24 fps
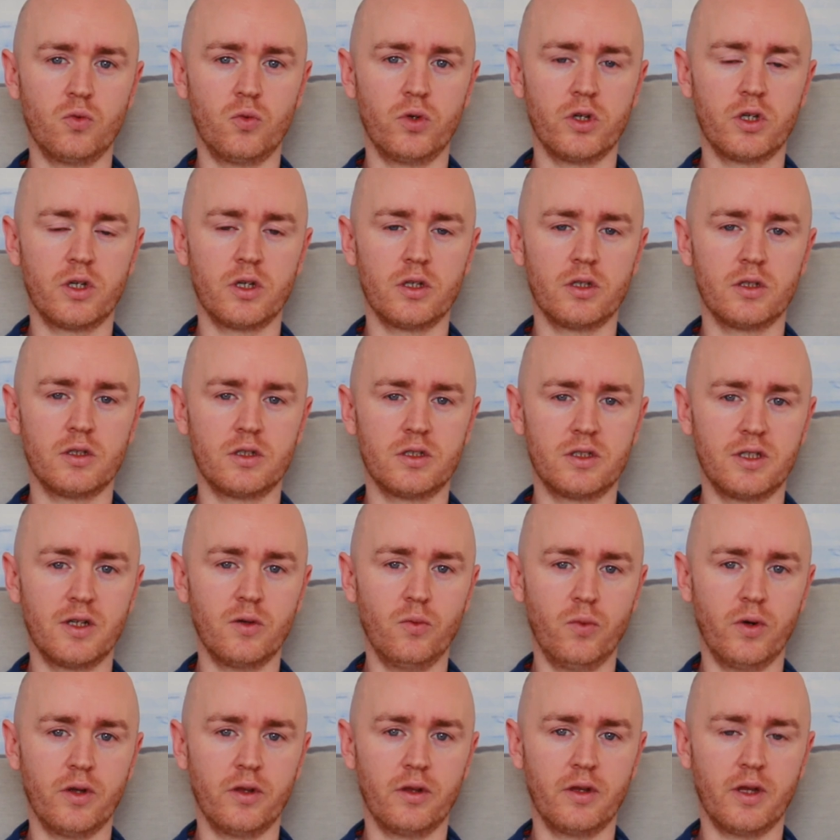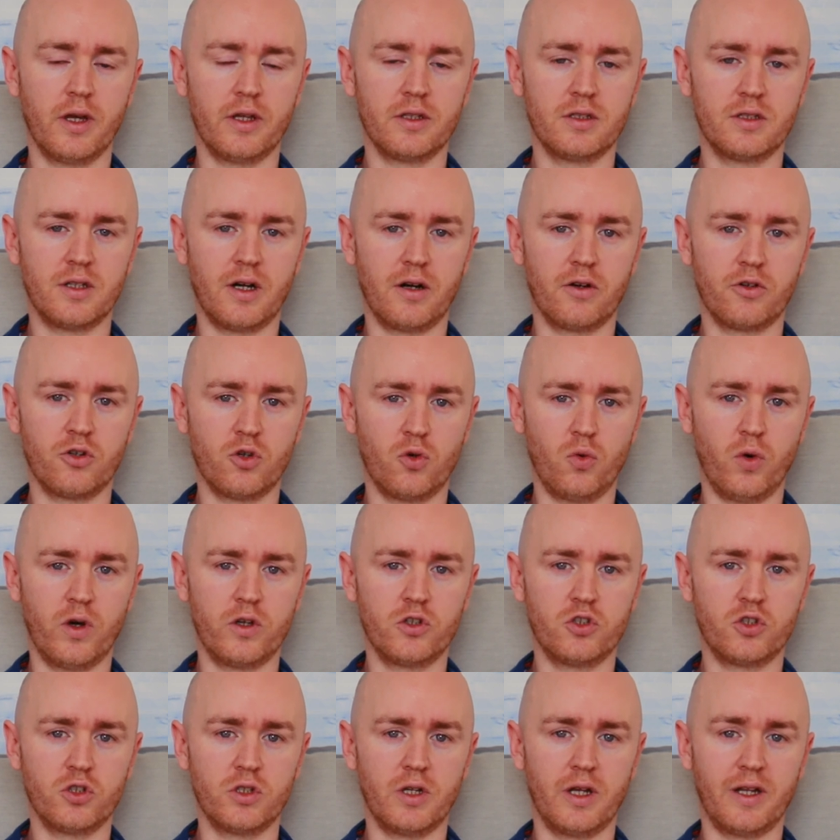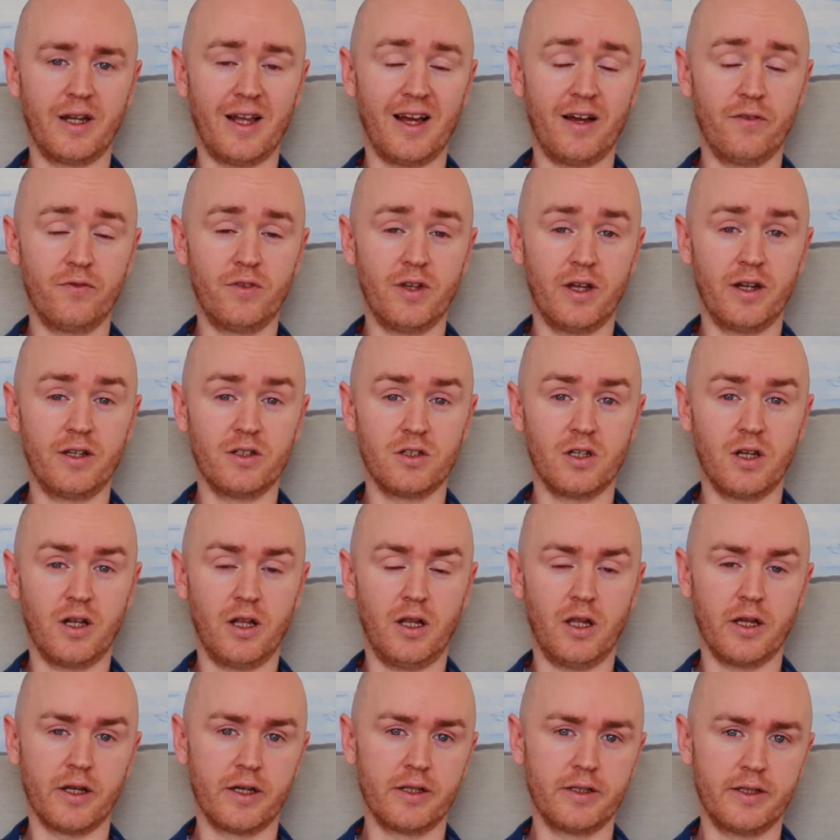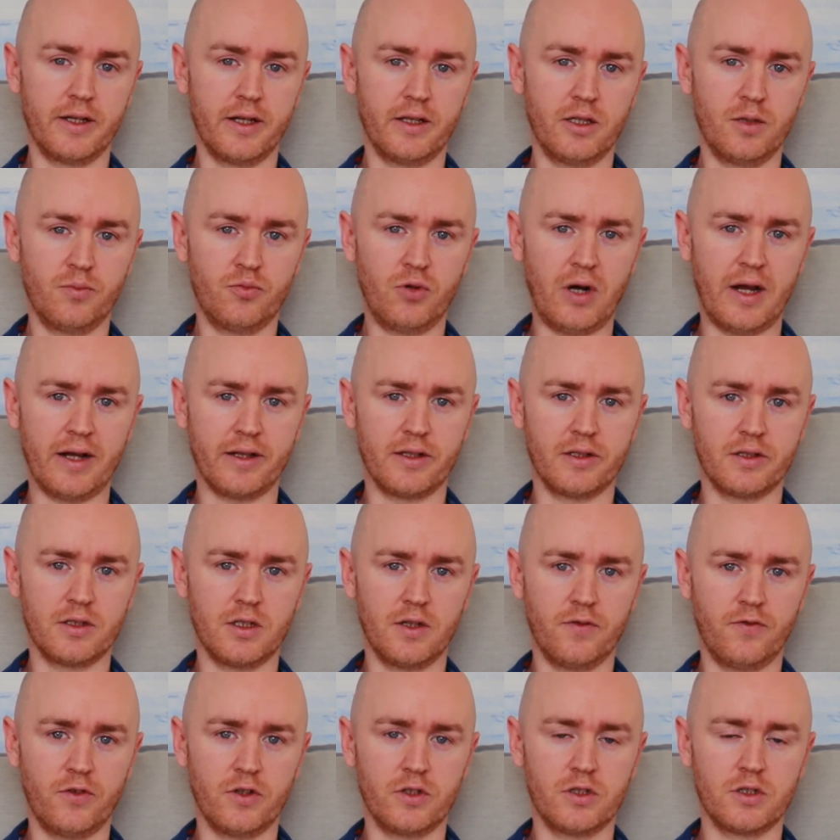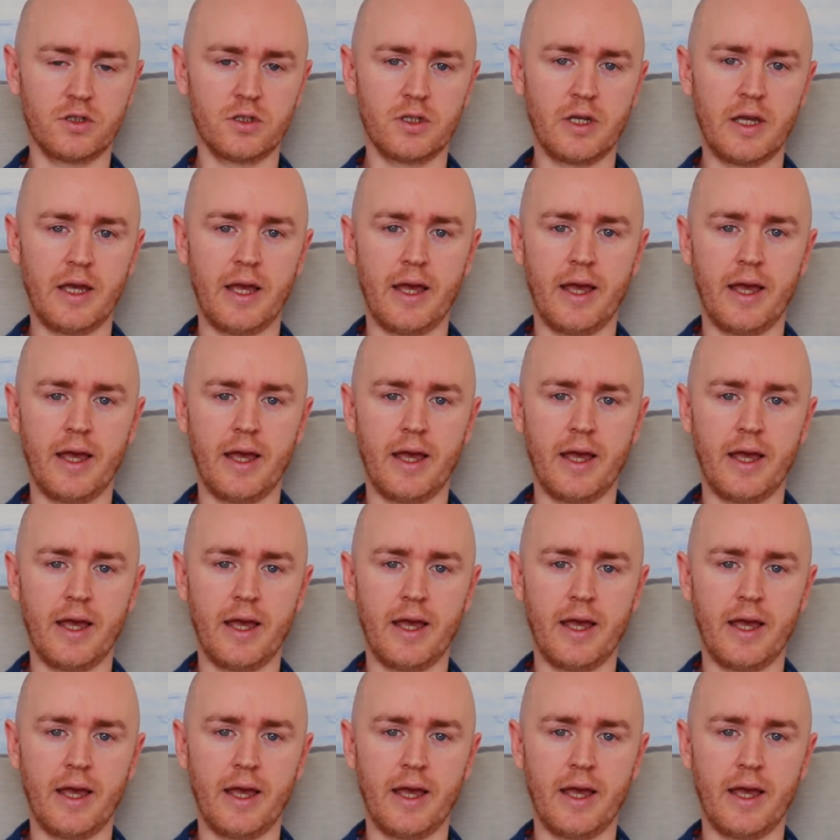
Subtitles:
we can sit with and start to question and have that as a daily practice if it's